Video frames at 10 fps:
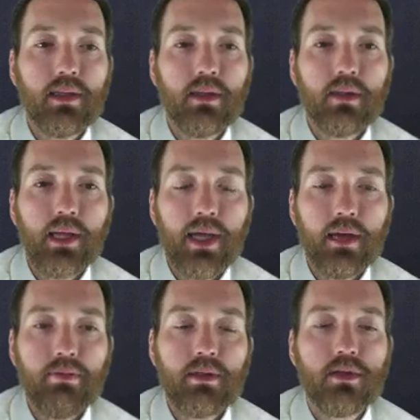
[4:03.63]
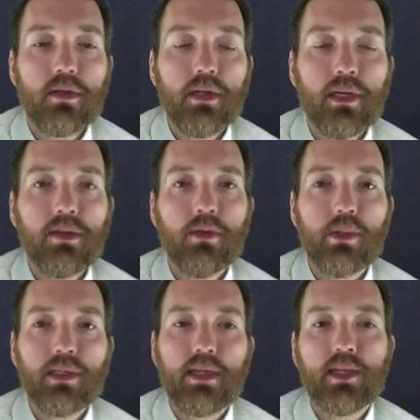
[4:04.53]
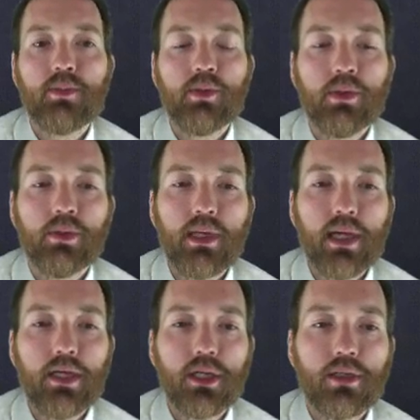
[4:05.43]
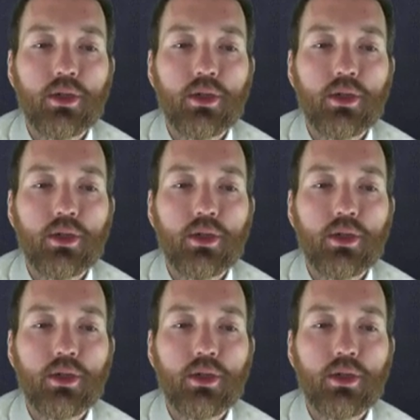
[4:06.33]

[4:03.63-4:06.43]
to the left to turn it into its decimal notation.